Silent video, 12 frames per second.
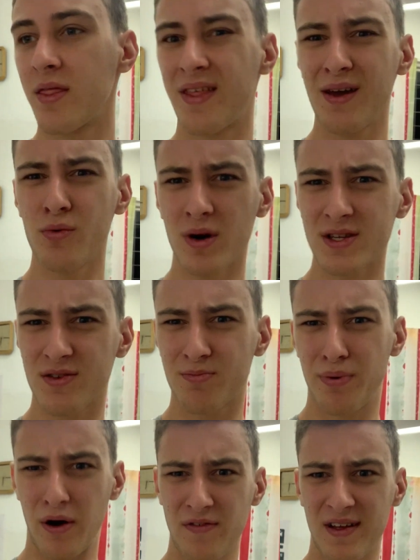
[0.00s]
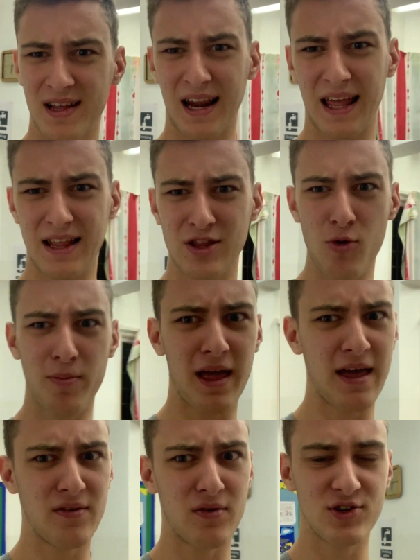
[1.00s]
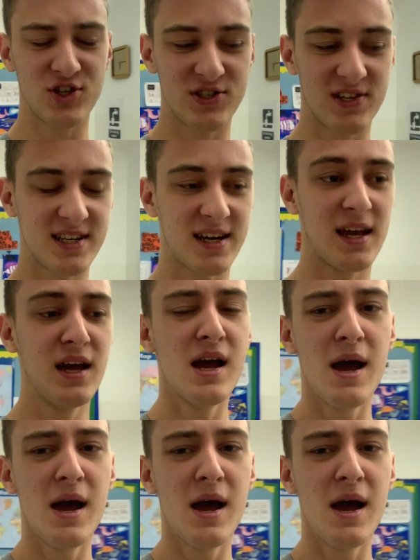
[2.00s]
They worked perfectly, no behavior issues today,